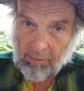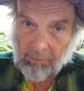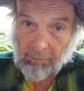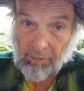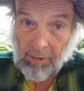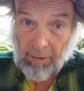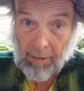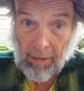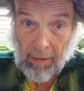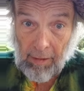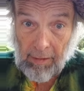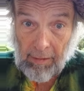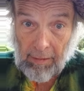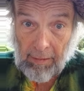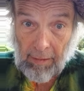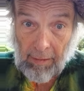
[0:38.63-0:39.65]
We
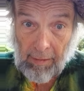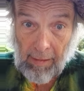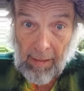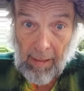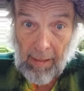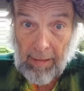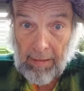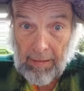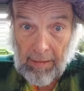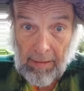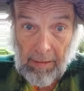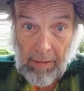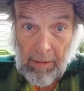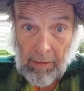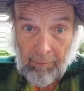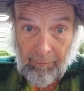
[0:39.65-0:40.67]
gotta get out of
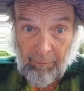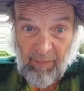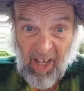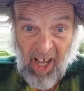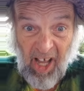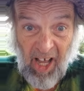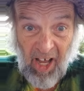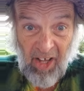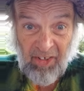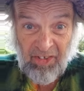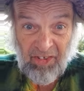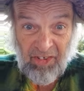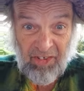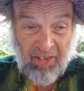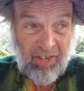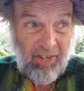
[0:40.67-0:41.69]
here
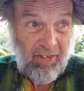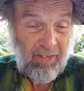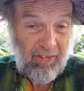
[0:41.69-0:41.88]
fast.